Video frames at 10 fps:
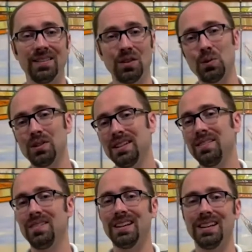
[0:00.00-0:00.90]
there was
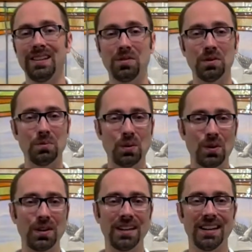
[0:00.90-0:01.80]
evening and there was
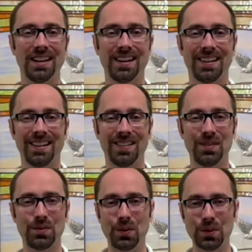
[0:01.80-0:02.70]
morning,
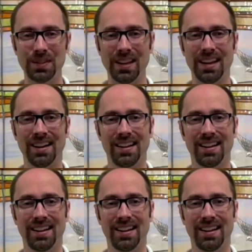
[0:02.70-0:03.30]
the fourth day.